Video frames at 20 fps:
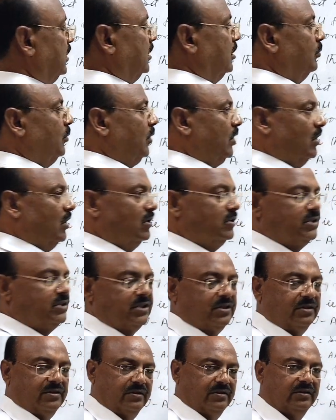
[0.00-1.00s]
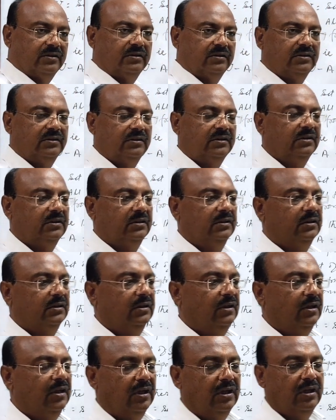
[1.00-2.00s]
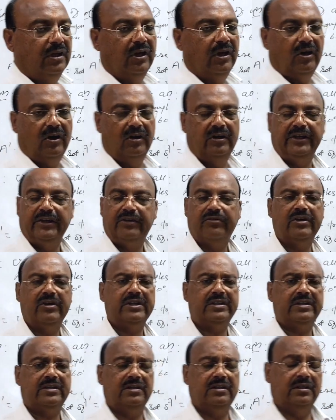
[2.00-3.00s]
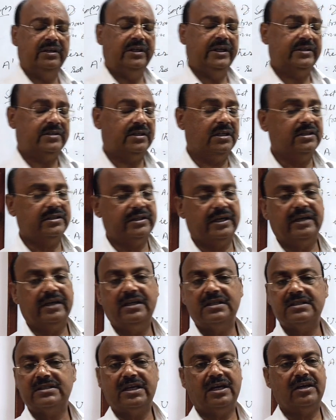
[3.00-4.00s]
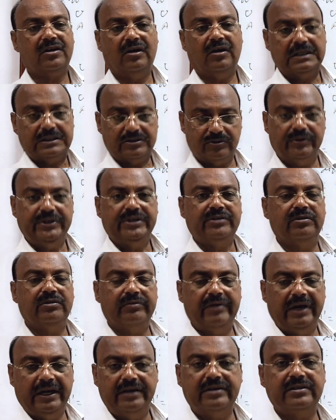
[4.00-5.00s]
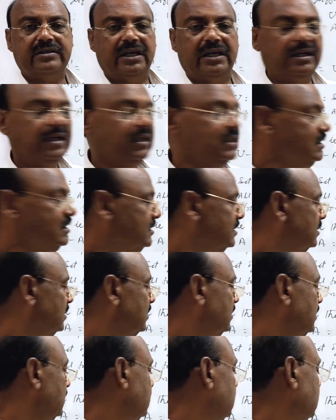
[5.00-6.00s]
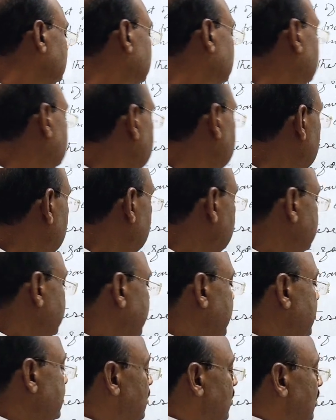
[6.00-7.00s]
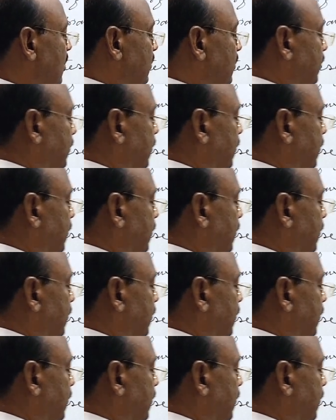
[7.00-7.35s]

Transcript: because all equilateral triangles are also equivalent triangles. So, set of